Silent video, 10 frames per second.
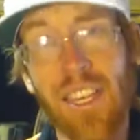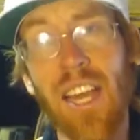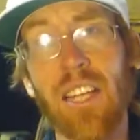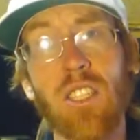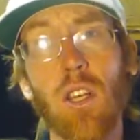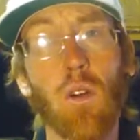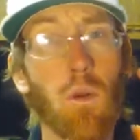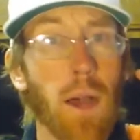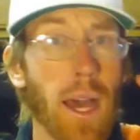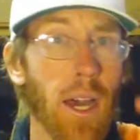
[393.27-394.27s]
yes,
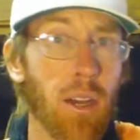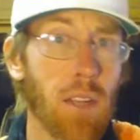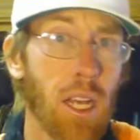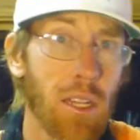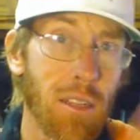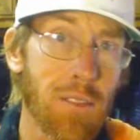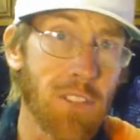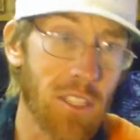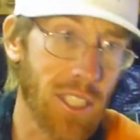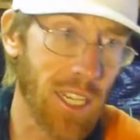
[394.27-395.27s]
while
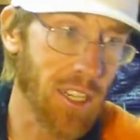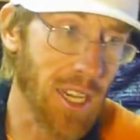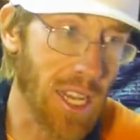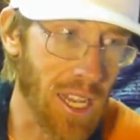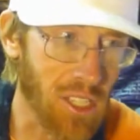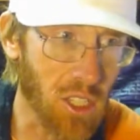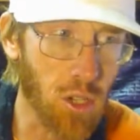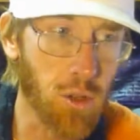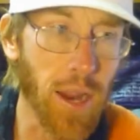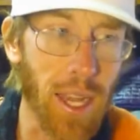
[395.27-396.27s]
Leafy's here is
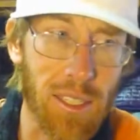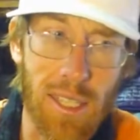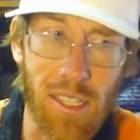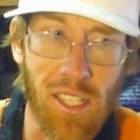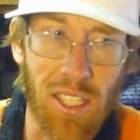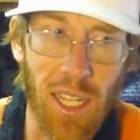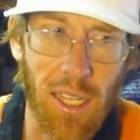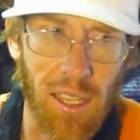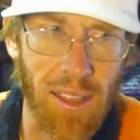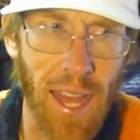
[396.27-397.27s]
correct in
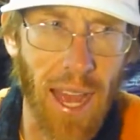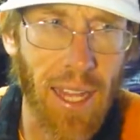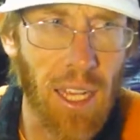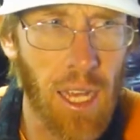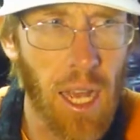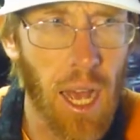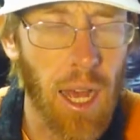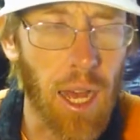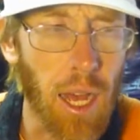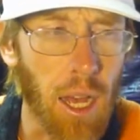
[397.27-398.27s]
stating that
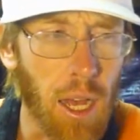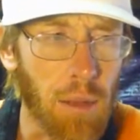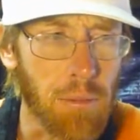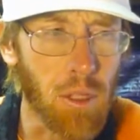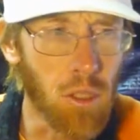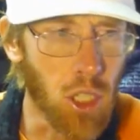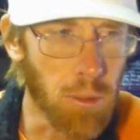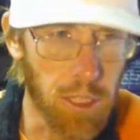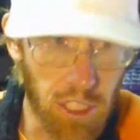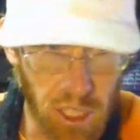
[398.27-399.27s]

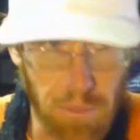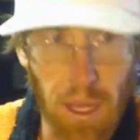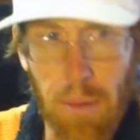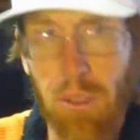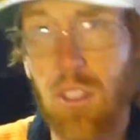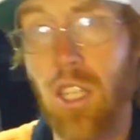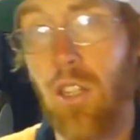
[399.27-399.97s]
YouTubers should be able to